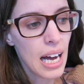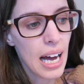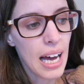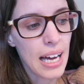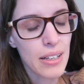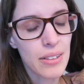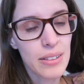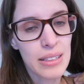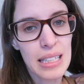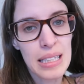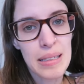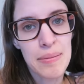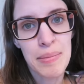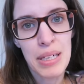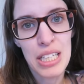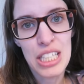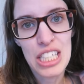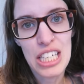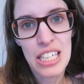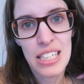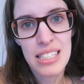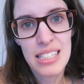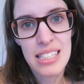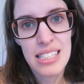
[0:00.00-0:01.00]
I don't think
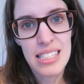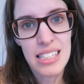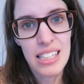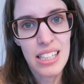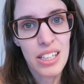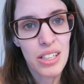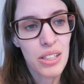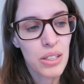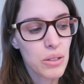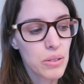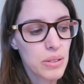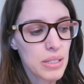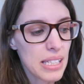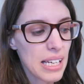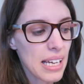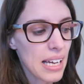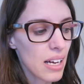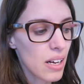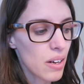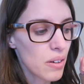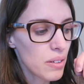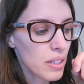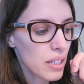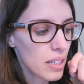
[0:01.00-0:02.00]
much else is gonna go
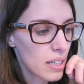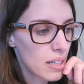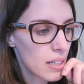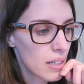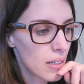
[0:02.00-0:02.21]
down.